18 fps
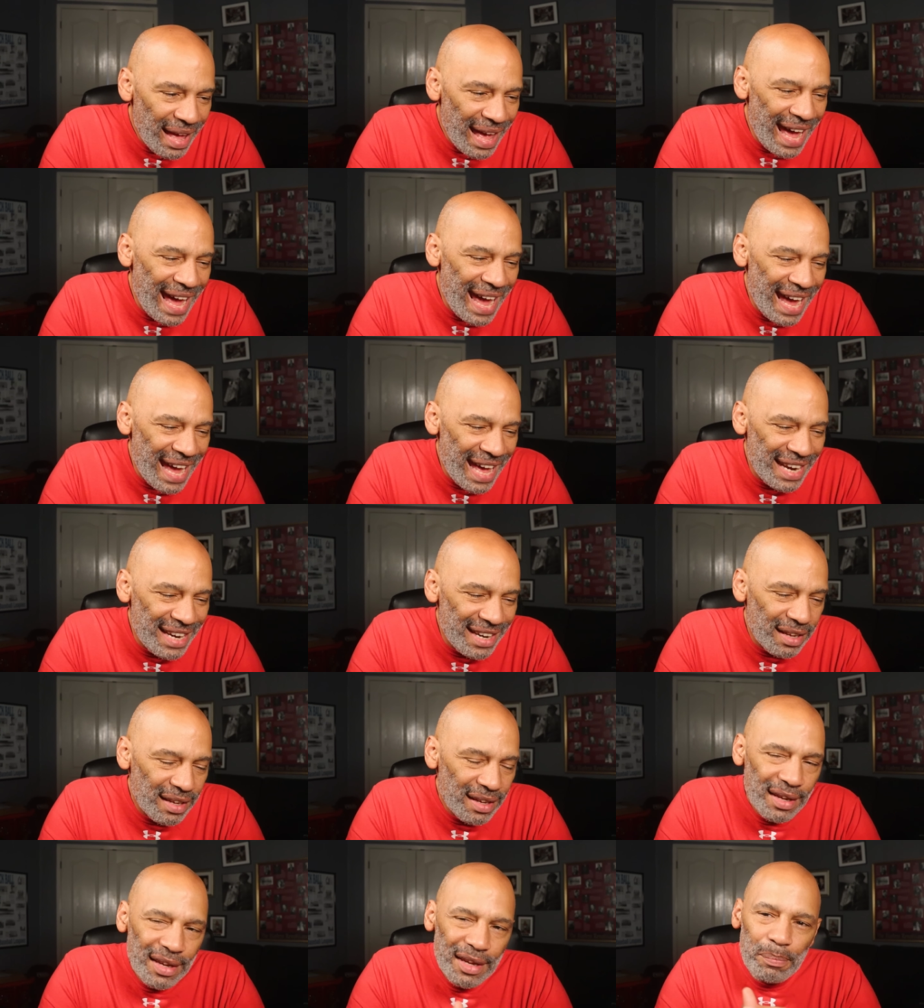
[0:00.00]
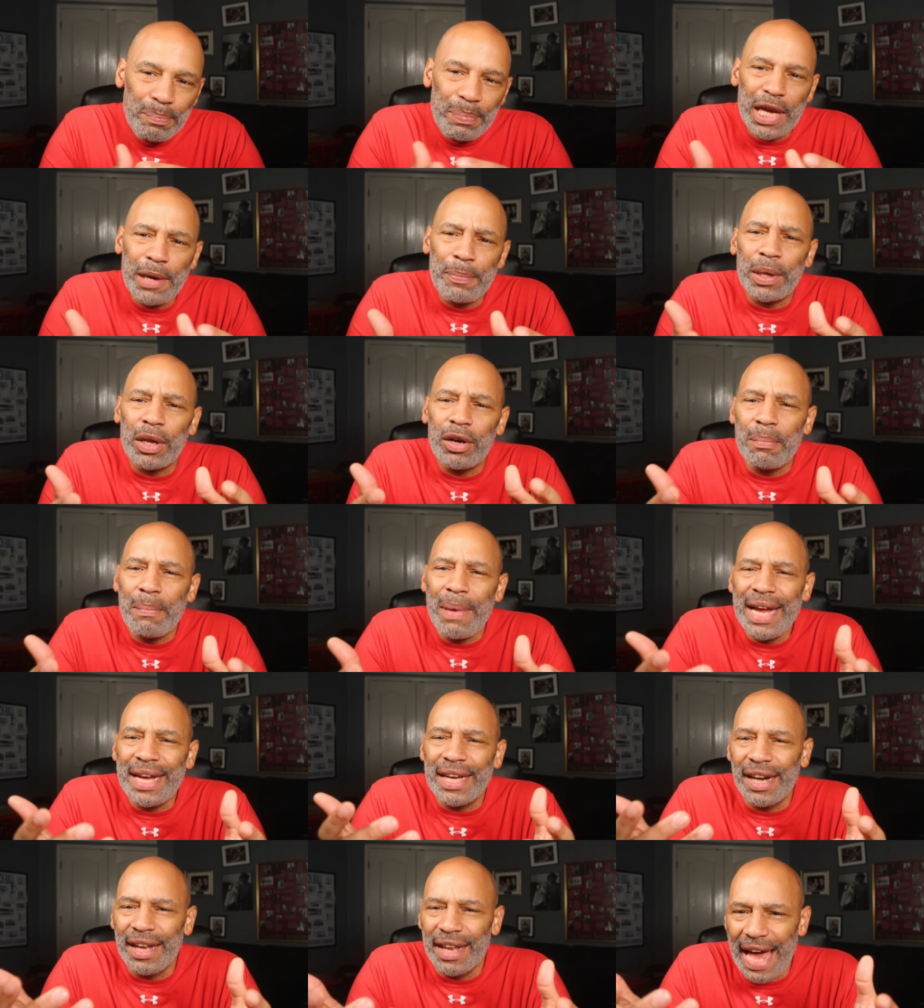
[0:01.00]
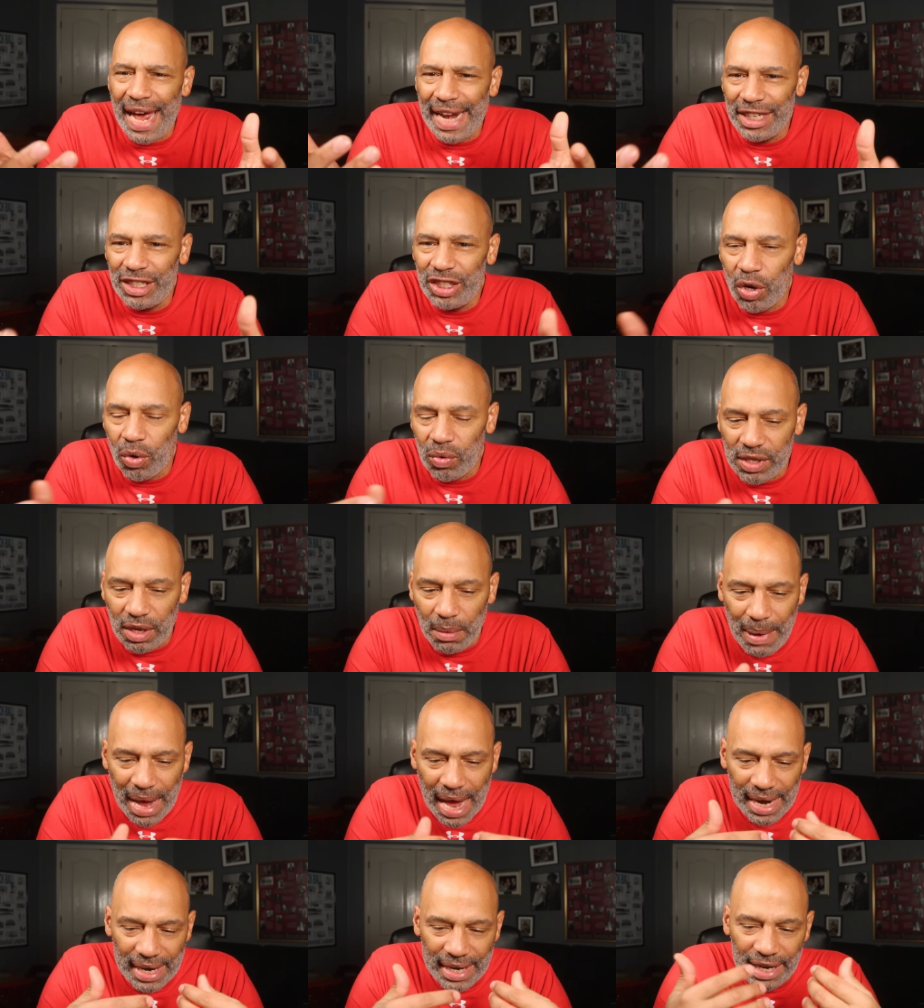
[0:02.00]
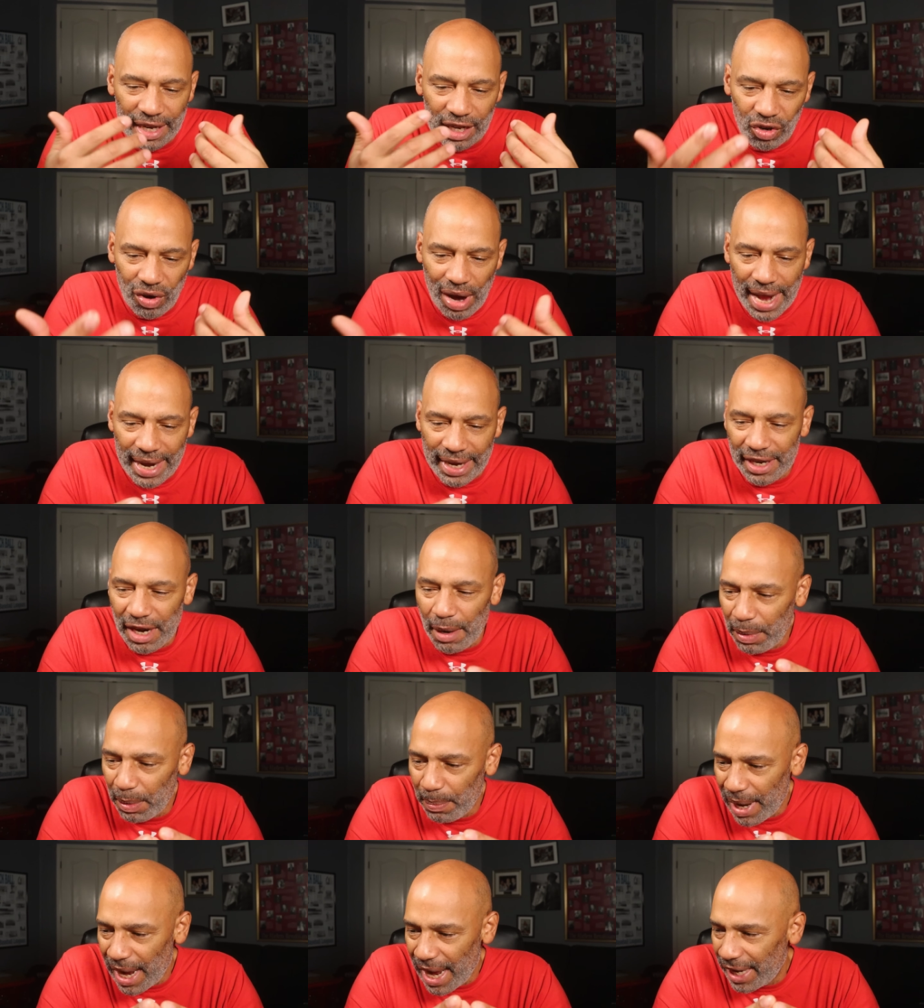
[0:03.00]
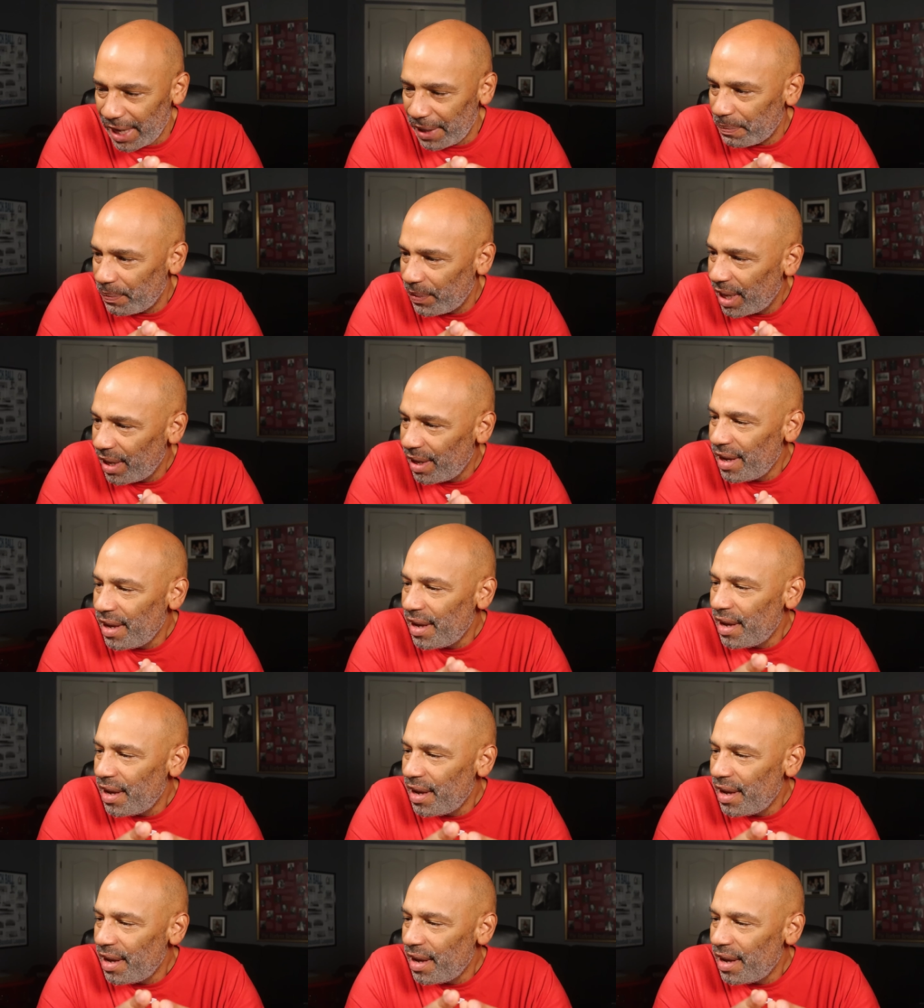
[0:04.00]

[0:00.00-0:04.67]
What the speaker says: And people are making a lot of jokes about it and cracking up about it.